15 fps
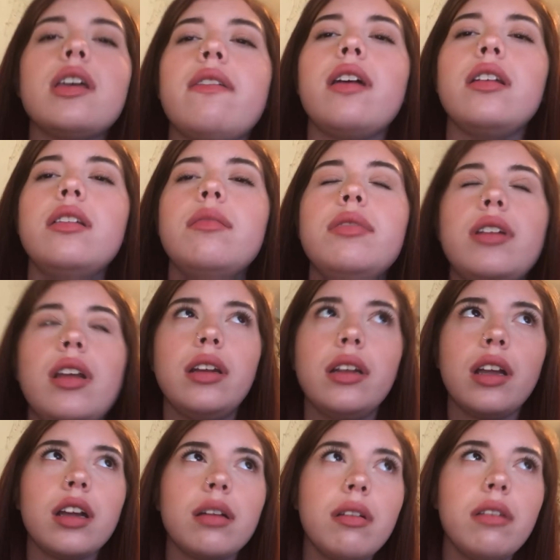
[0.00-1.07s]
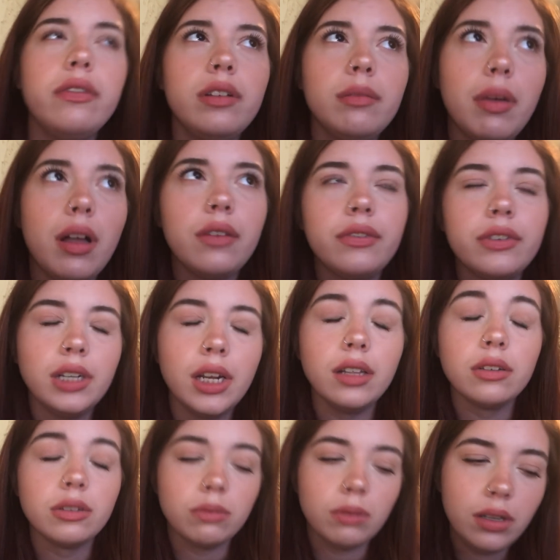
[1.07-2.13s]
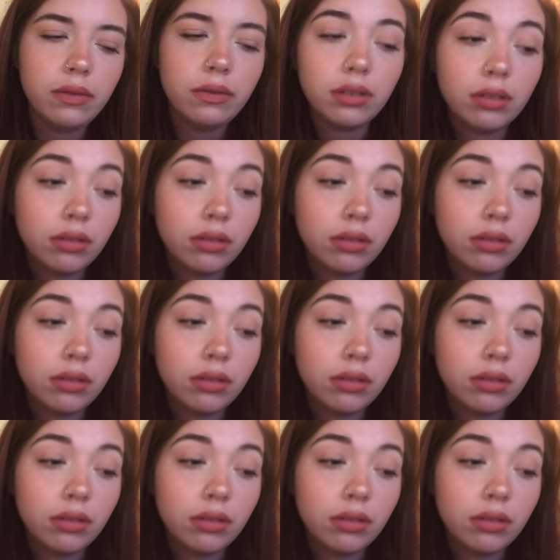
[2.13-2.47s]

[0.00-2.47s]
I've had to pretend to care about football for Taylor Swift.